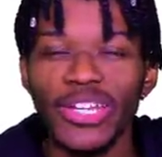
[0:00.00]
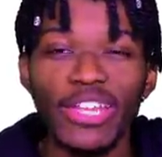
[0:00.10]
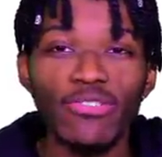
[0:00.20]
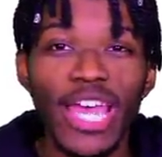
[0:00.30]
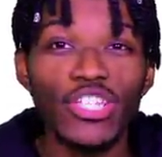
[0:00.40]

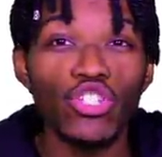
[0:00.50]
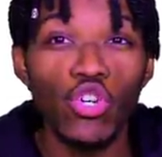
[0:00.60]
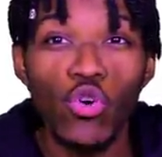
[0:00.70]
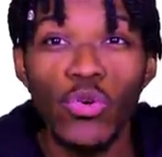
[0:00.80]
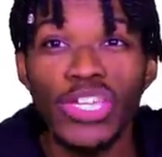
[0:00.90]
Daniel Tyson's
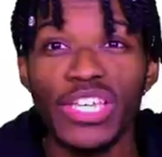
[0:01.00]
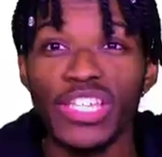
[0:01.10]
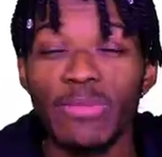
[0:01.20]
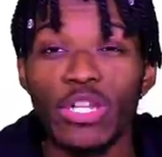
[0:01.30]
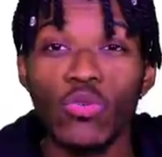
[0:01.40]
cool. He,
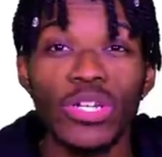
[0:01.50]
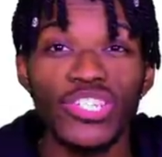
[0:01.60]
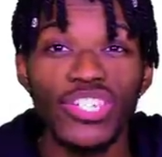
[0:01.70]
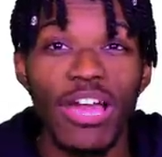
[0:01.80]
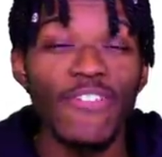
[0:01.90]
he's been doing his
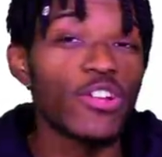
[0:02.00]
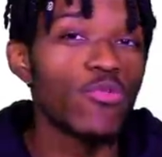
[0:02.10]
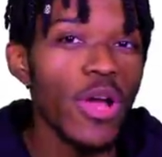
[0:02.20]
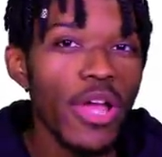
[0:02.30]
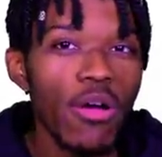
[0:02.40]
job very
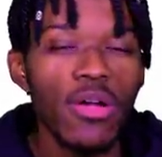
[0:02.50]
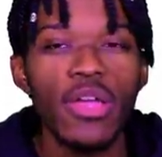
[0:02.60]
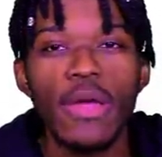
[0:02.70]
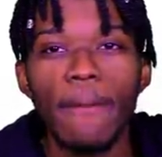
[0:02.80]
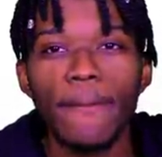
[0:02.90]
well,
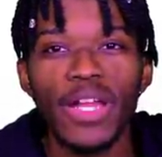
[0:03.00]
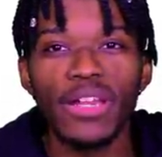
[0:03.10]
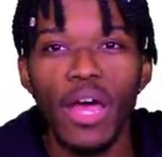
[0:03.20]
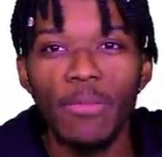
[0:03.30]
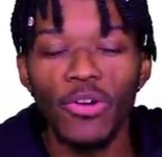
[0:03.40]
but an
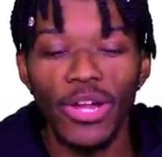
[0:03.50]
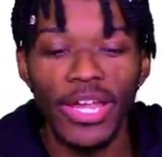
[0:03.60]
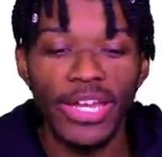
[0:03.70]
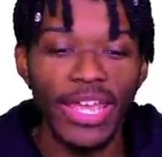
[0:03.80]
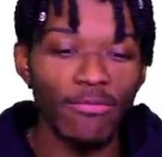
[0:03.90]

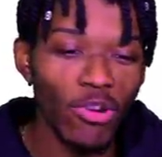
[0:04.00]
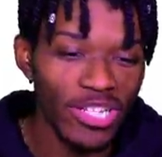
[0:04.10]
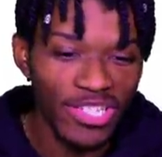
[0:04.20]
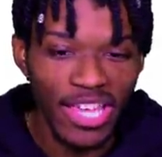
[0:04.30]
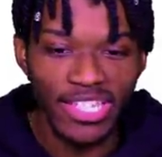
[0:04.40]
upgrade in what it
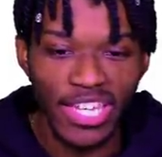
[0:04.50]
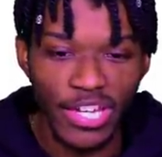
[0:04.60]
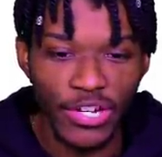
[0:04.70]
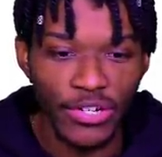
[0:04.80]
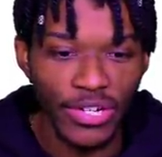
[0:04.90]
says
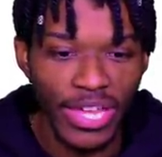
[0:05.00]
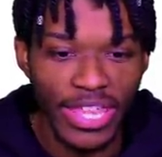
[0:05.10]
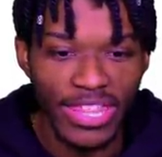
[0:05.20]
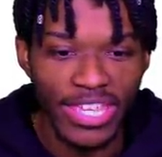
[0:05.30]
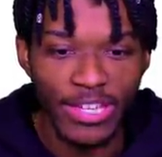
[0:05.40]
here
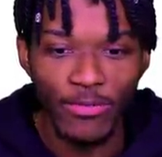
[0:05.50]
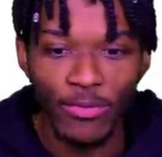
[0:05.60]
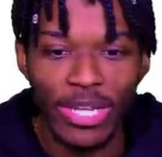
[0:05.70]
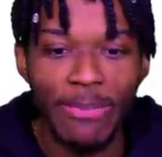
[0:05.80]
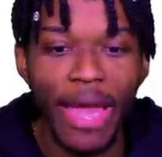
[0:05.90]
in the
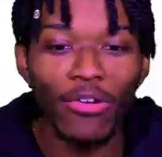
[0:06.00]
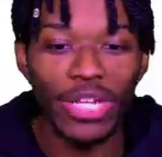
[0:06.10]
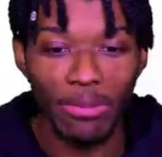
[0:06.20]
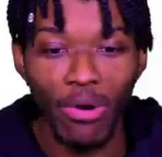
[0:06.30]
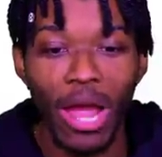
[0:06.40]

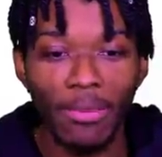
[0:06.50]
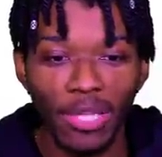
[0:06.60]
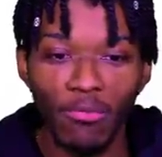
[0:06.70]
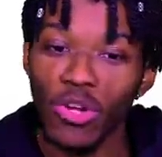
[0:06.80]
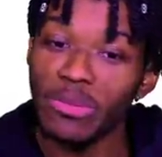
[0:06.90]
rebounding
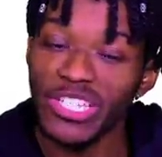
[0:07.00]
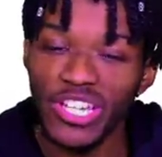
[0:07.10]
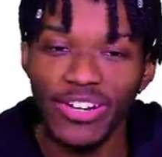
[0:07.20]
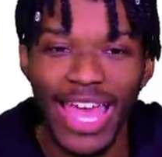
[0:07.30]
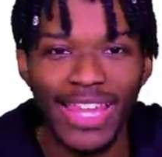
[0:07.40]
problem would be
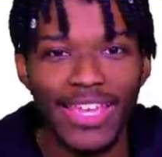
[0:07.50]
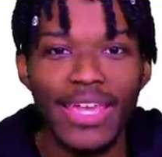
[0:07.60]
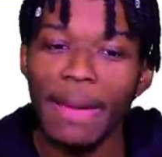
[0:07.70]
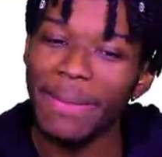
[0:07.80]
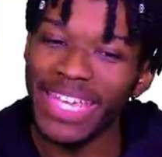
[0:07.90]
Jarrett Allen.
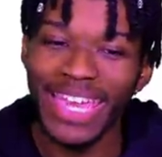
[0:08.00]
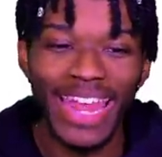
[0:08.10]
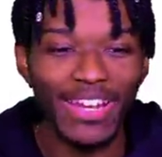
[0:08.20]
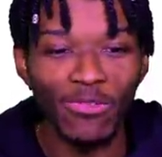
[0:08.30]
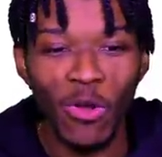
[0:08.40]
But again,
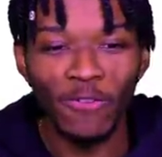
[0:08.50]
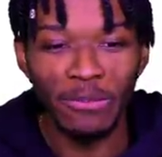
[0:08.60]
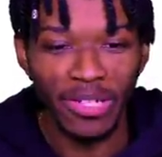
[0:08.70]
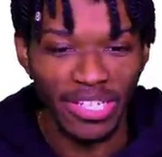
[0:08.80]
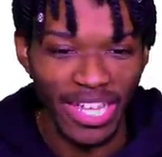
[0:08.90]
I don't know if the
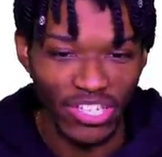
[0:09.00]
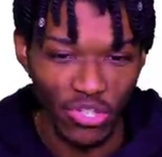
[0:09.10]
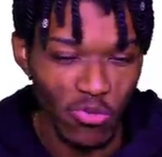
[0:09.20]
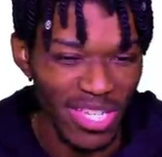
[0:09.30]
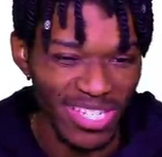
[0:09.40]
Brooklyn Nets
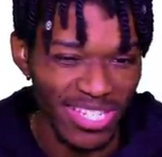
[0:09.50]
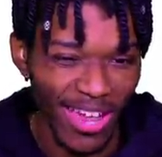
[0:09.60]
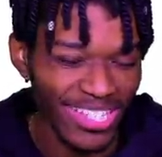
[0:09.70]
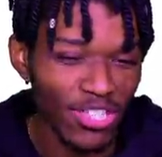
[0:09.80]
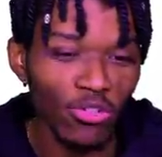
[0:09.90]
do this deal.
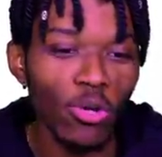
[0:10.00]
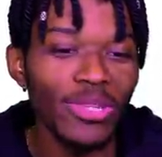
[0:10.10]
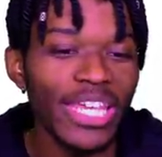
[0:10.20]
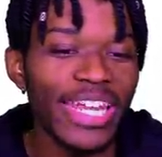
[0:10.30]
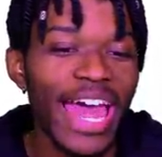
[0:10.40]
I just don't know what
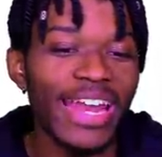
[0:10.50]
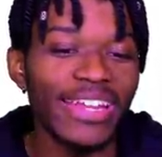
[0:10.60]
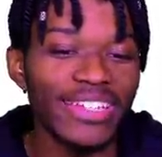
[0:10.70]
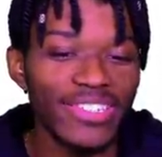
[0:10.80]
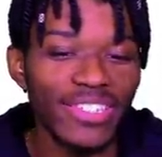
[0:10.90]
they get out of
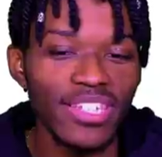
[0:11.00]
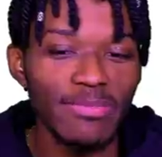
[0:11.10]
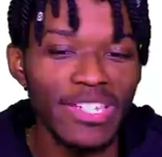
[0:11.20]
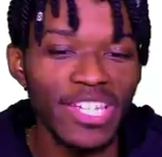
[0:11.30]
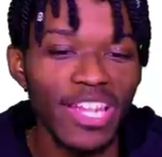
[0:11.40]
this,
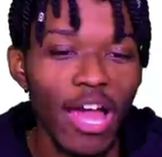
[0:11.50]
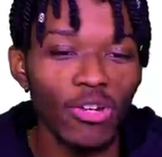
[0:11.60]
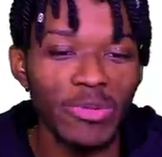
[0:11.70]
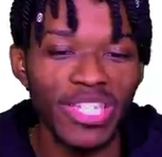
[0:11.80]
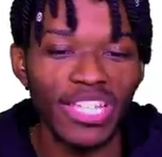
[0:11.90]
especially a lottery
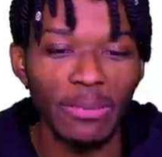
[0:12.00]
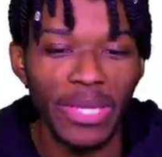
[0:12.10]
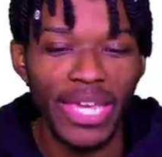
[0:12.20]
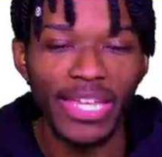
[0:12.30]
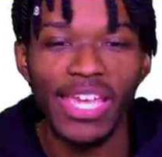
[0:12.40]
protected
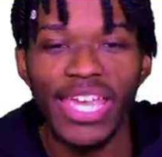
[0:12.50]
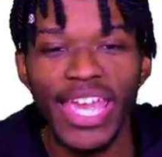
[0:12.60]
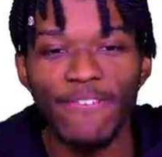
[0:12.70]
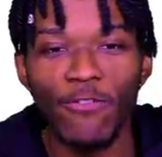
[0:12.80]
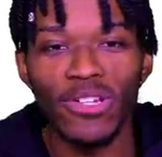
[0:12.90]
pick.
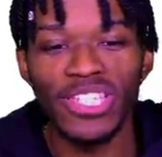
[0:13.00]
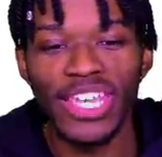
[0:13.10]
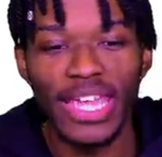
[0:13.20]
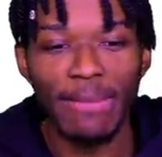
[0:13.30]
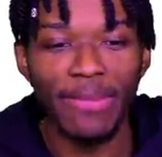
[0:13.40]
And for a
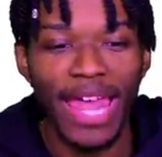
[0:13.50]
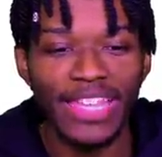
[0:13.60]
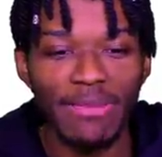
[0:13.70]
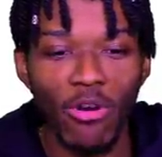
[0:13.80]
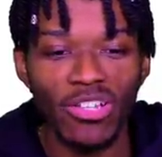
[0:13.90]
team like
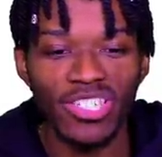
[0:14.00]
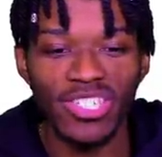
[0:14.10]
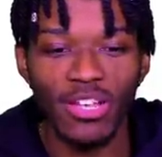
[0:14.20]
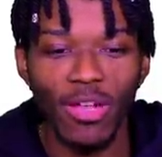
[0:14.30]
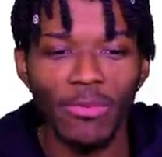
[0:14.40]
the
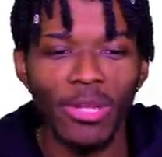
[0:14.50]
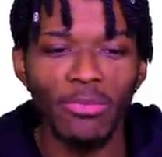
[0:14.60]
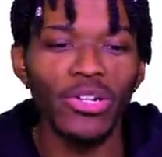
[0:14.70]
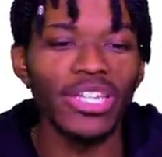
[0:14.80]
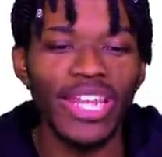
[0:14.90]
Boston, um, the
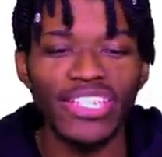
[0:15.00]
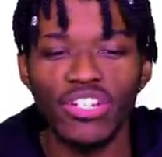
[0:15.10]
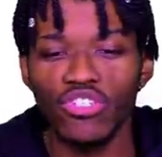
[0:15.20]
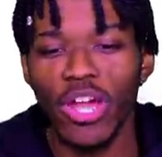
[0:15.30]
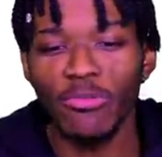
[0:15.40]
Brooklyn Nets
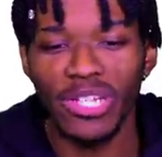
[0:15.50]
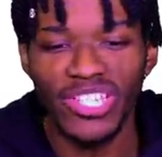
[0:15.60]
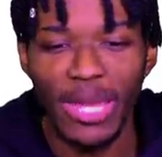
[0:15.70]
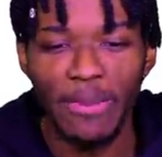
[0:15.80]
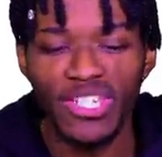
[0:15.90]
are trying to win a
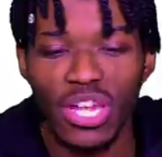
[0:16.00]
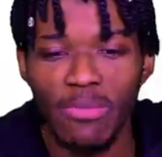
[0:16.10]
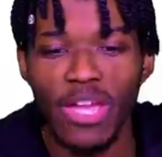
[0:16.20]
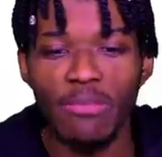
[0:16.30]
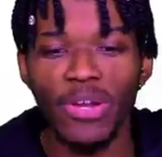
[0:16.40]
championship,
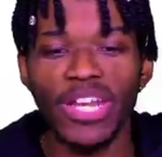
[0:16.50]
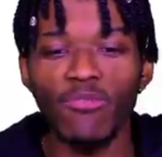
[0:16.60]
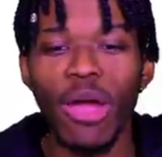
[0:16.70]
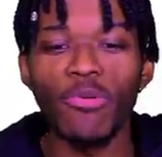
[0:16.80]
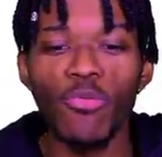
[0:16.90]
bringing in
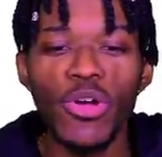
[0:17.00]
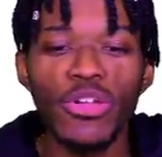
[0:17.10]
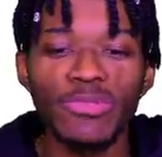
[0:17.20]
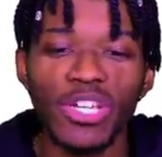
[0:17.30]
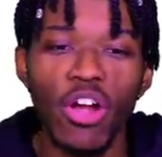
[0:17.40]
Robert
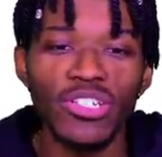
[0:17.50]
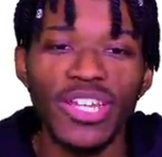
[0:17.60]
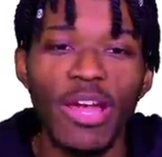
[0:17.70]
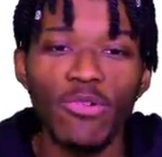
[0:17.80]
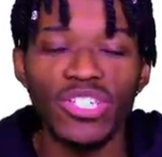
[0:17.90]
Williams and Carson
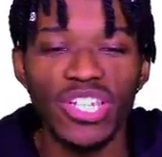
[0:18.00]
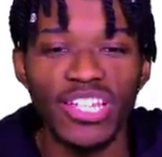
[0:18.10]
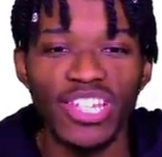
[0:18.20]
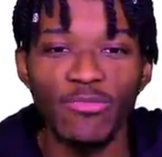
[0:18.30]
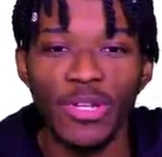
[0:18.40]
Edwards
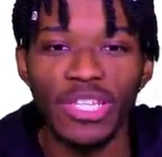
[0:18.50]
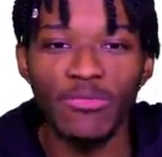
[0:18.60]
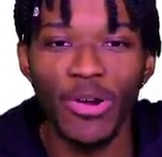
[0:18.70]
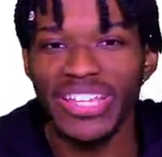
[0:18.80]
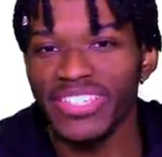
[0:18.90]
doesn't really
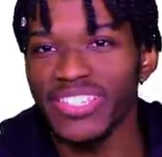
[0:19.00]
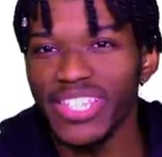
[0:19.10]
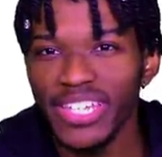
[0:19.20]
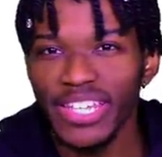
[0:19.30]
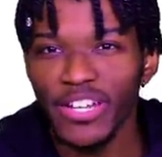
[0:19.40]
raise the
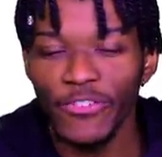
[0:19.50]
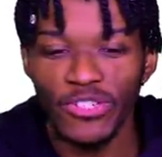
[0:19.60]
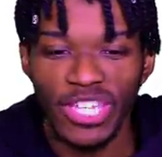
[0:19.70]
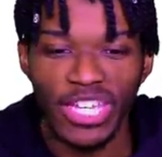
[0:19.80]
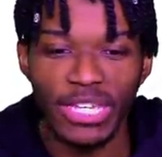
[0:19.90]
ceiling of your
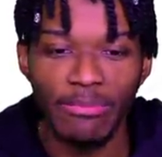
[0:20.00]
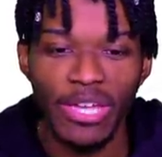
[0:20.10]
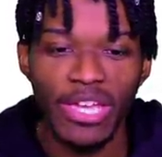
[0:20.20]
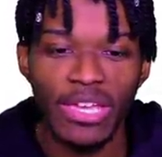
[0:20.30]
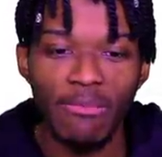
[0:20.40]
team
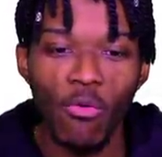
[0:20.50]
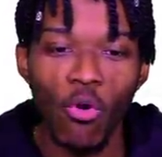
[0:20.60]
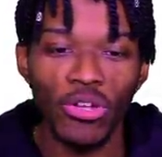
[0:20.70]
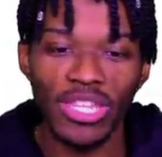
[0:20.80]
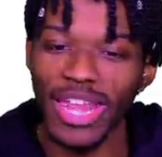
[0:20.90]

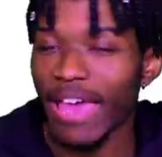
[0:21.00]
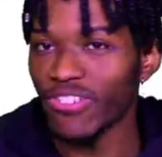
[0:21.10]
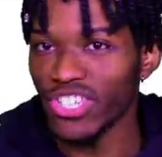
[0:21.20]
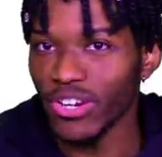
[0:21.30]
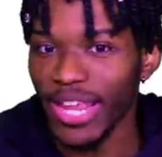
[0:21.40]
more than
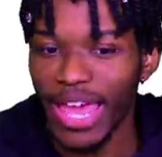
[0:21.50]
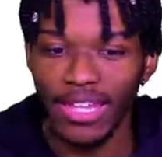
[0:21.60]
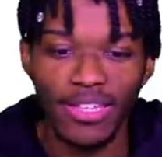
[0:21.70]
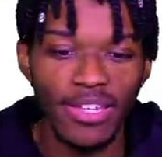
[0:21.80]
having Jarrett Allen.